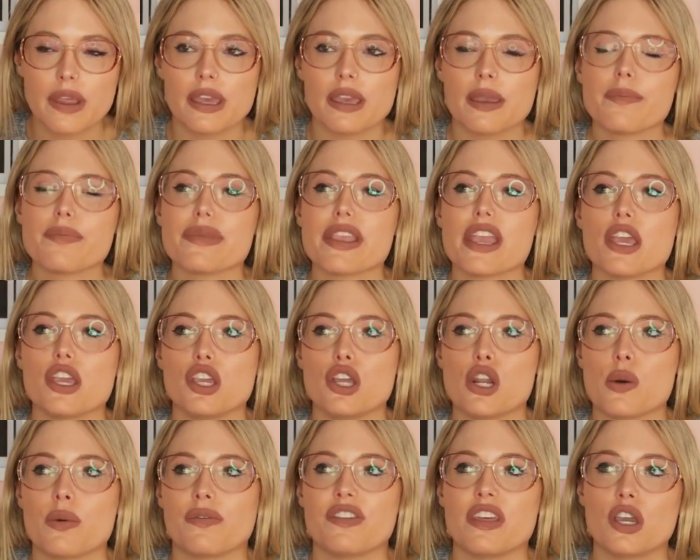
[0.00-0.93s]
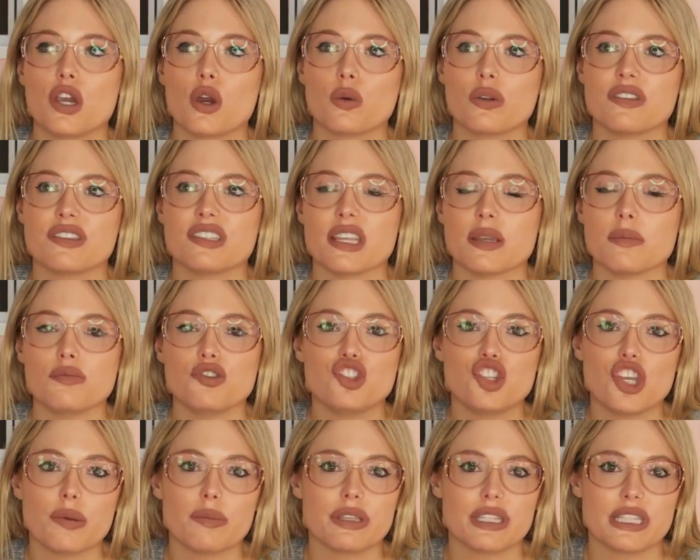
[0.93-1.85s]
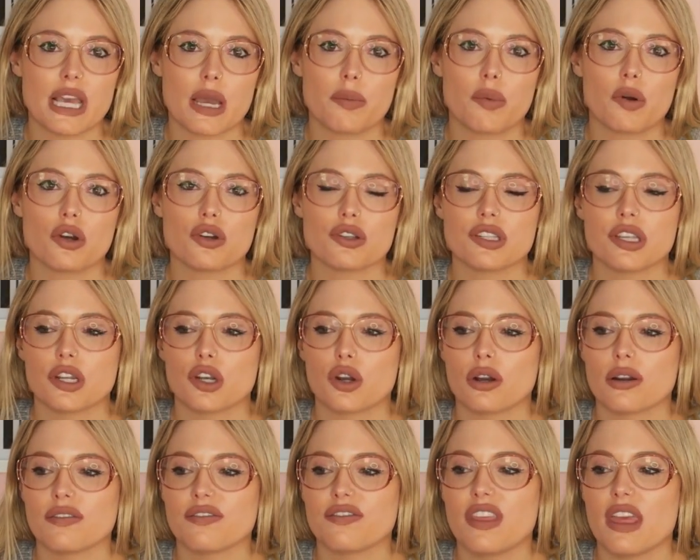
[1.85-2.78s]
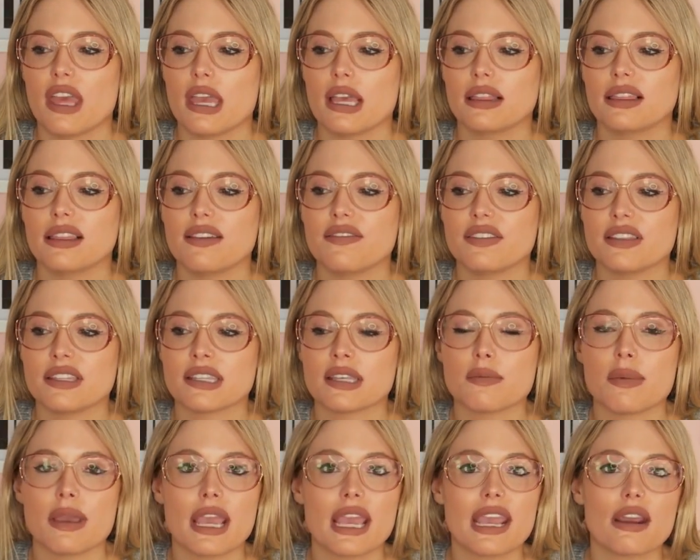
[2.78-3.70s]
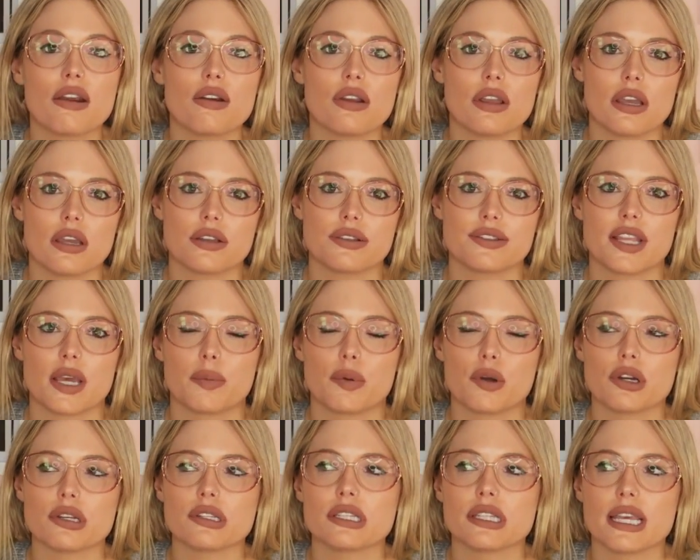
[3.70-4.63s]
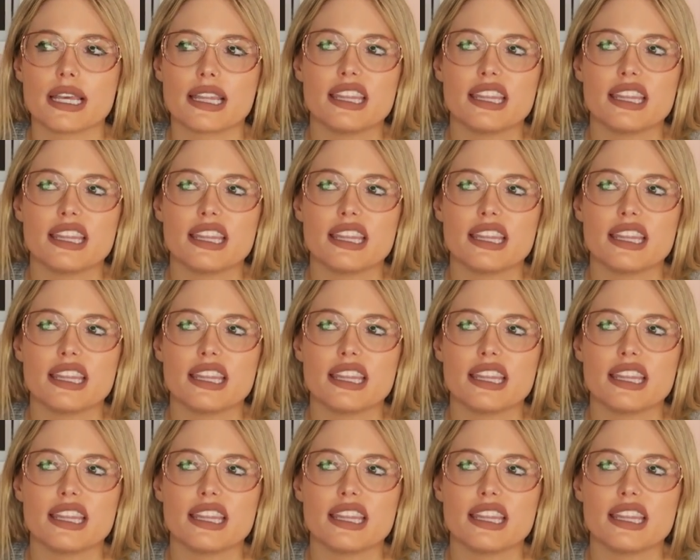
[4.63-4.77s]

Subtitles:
Like, you know, if they go to the same gym as that person, or if they live in the same area as that person,